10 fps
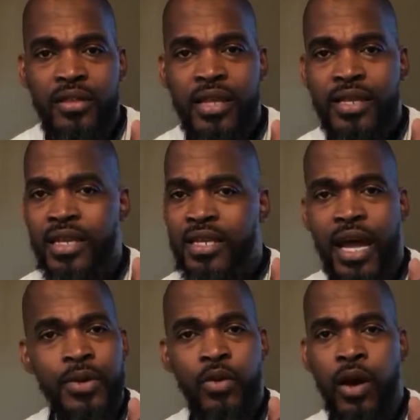It did not
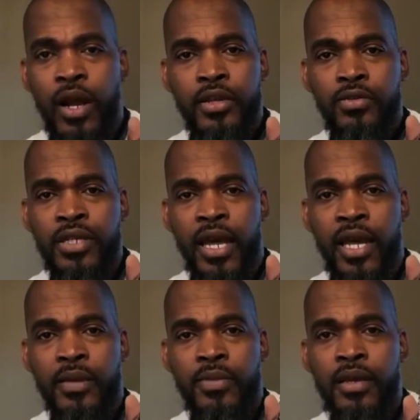require your time.
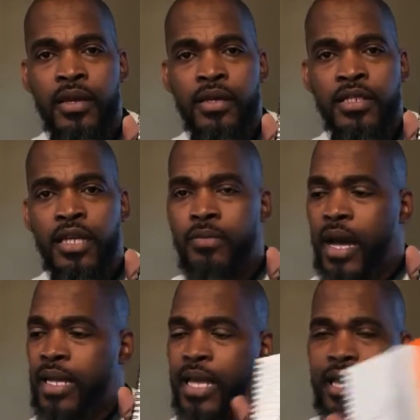
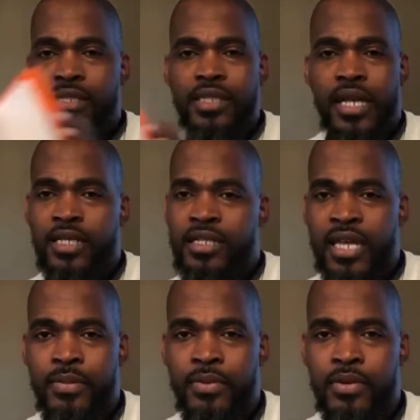Somebody else sat at the
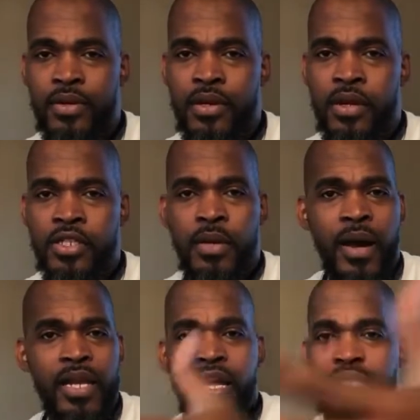table.
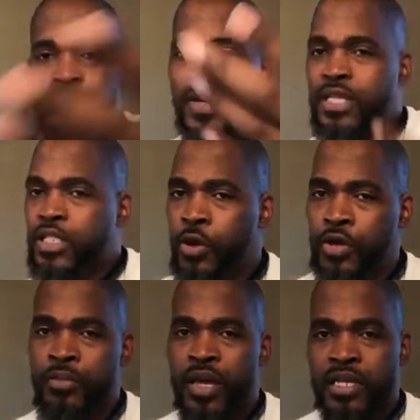Somebody else spent 30
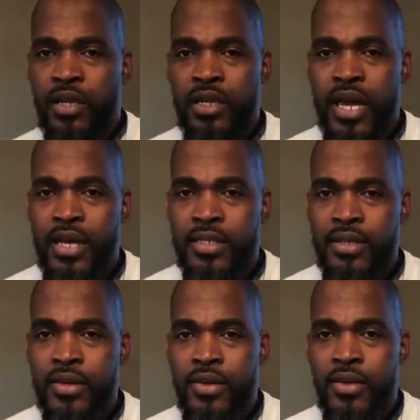minutes or less
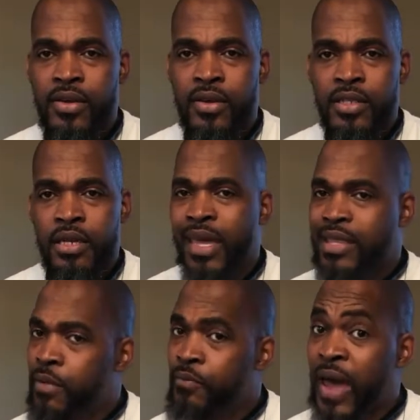to make
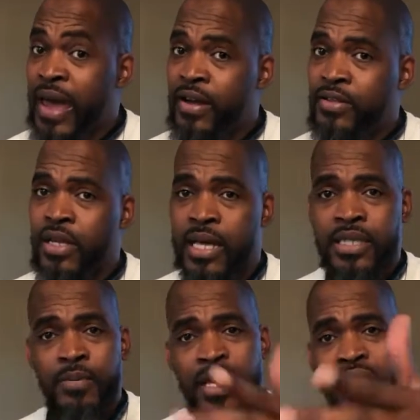them $500,
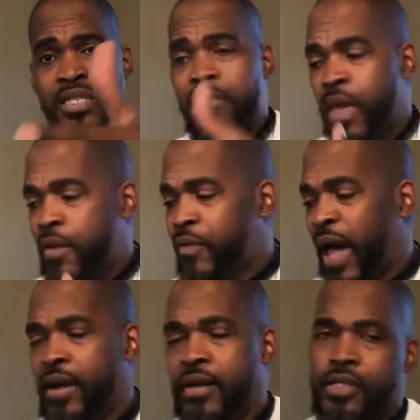and because they made
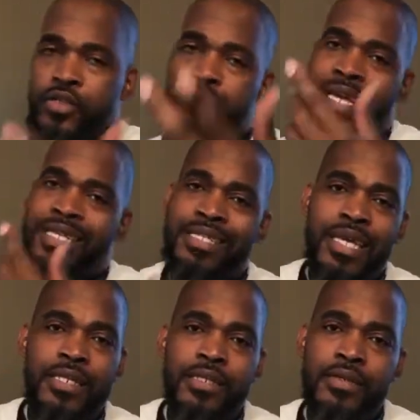$500, you made
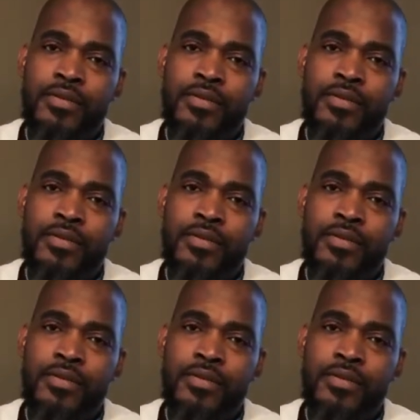$600.